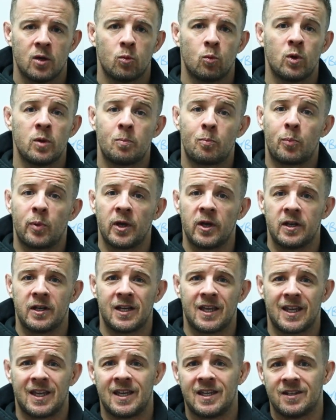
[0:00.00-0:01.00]
We
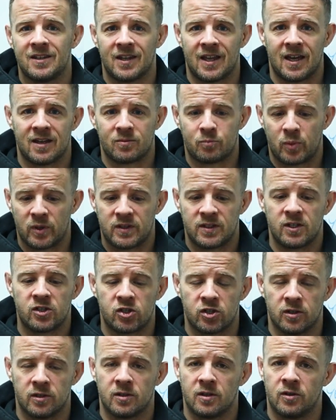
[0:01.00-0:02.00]
burn in that
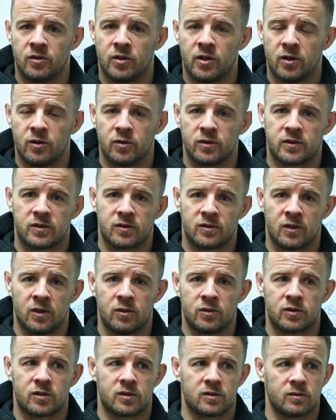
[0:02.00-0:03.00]
position and
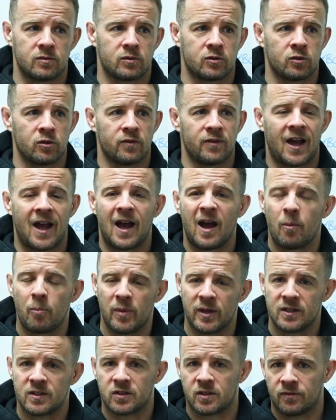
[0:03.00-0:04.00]
those sort of
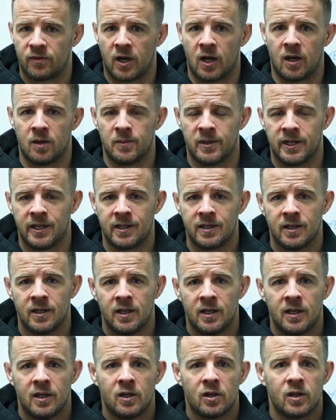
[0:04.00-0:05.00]
habits of harmony
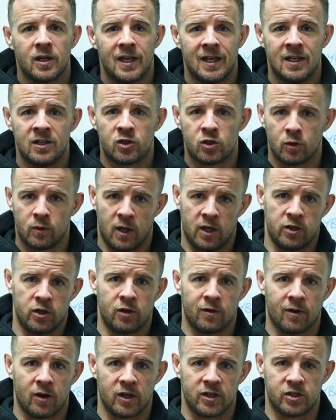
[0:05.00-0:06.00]
into our
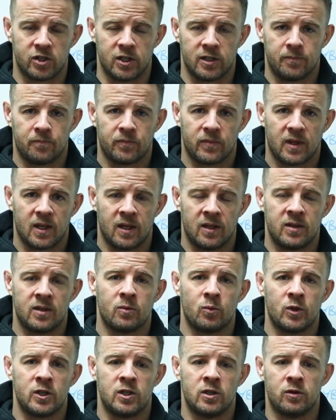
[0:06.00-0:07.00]
neurology, and
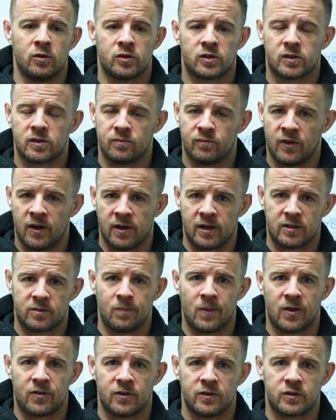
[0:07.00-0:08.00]
that we use various
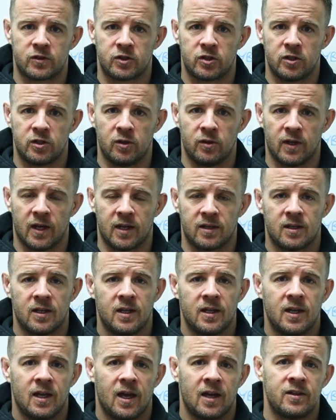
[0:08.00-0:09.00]
methods to do that.
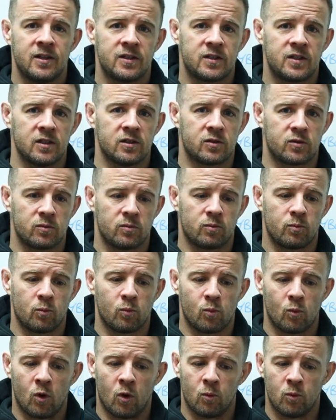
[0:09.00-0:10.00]
And this is
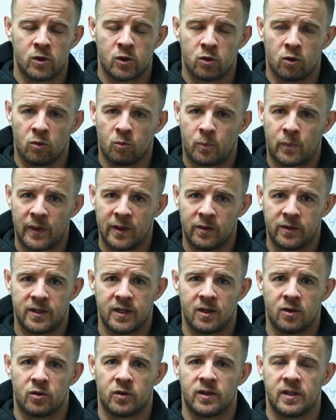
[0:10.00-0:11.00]
what we call
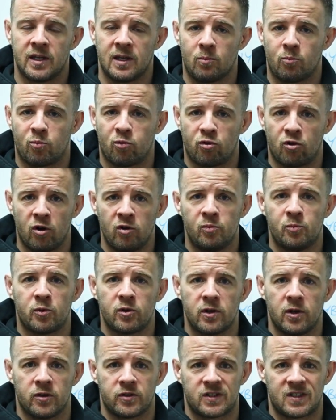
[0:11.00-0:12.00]
building on the
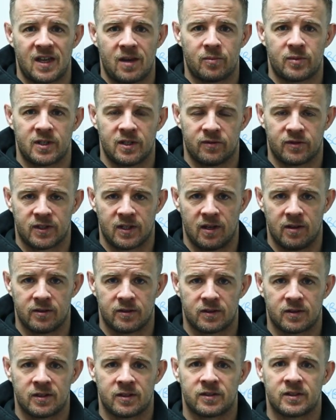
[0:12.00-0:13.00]
proprioceptive
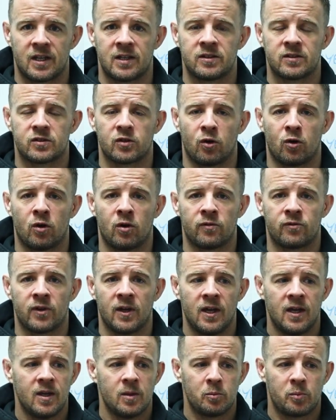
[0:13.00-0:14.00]
sense, the sense of
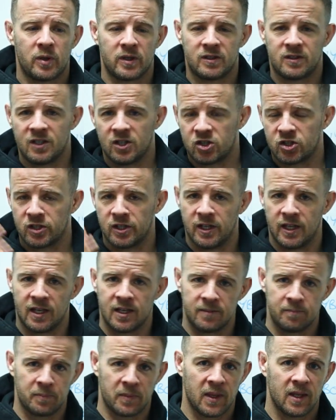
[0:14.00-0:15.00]

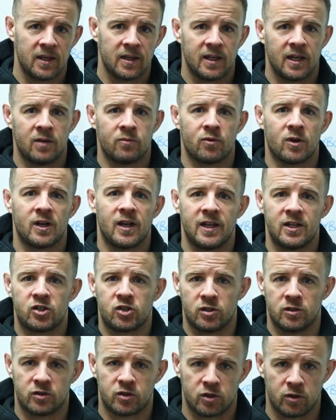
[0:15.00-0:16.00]
positioning in
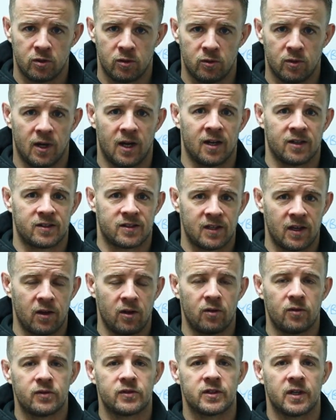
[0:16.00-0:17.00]
relation to
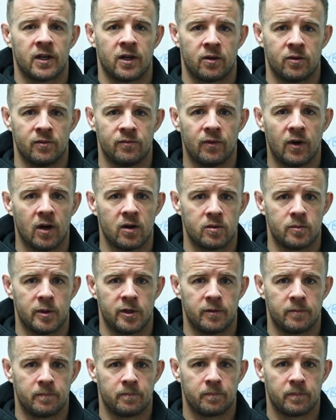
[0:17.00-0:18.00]
ourselves and our
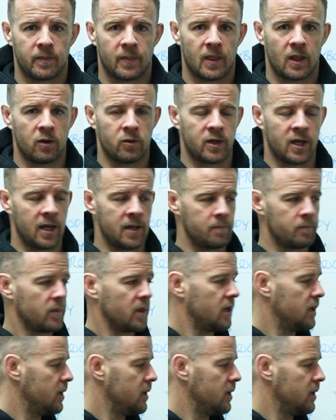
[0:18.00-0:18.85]
environment, okay?